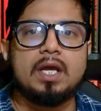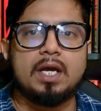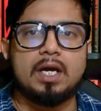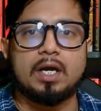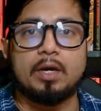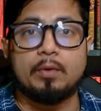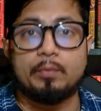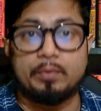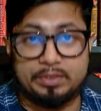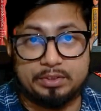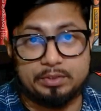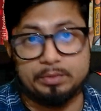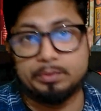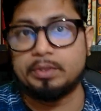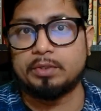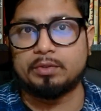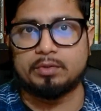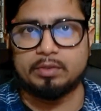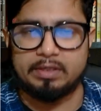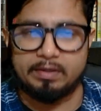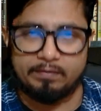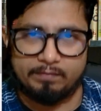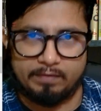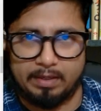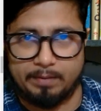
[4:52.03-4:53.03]
uh, which you need
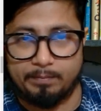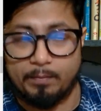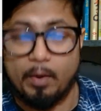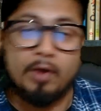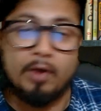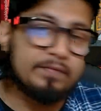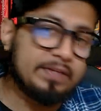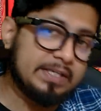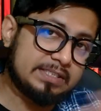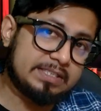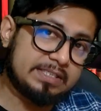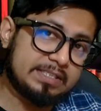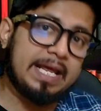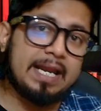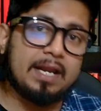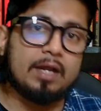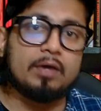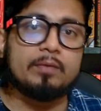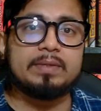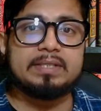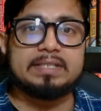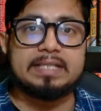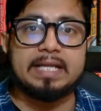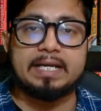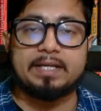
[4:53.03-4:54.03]
to develop obviously
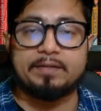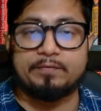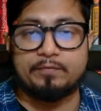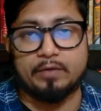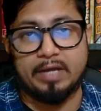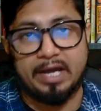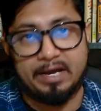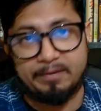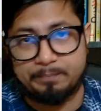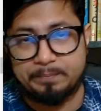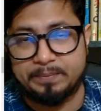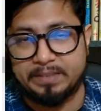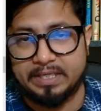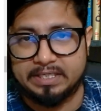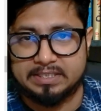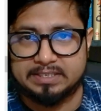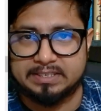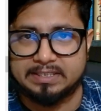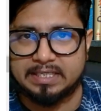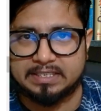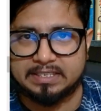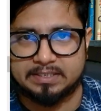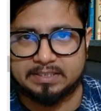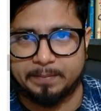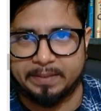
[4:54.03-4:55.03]
along with that if you have
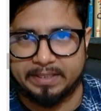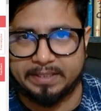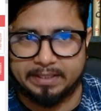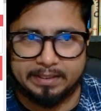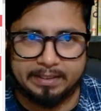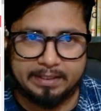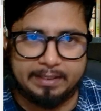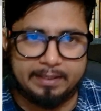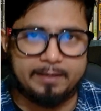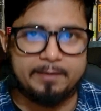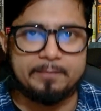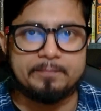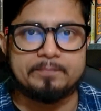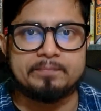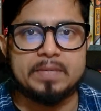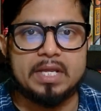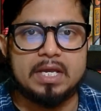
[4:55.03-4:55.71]
phd that's a better deal